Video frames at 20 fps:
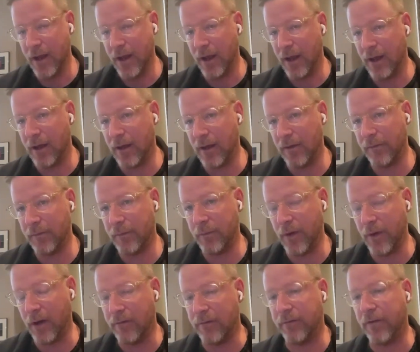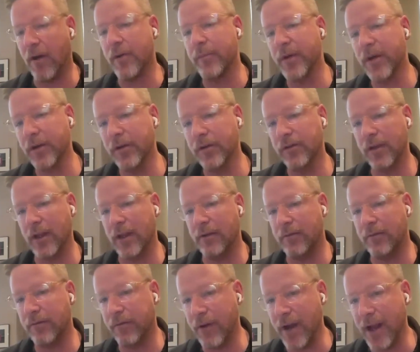uh, of farmers
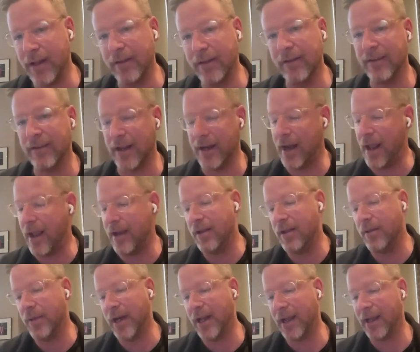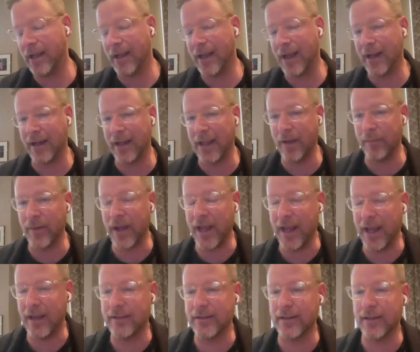and friends and anybody I can kind of get my
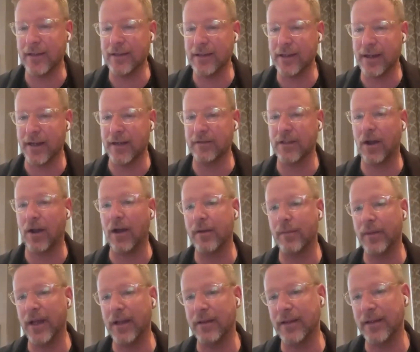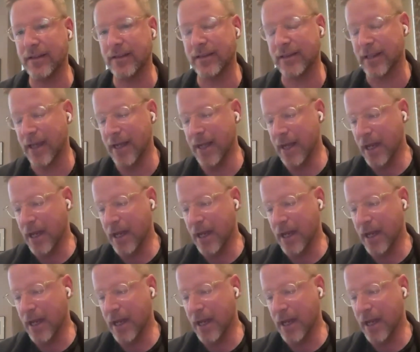hands on to kind of talk about this.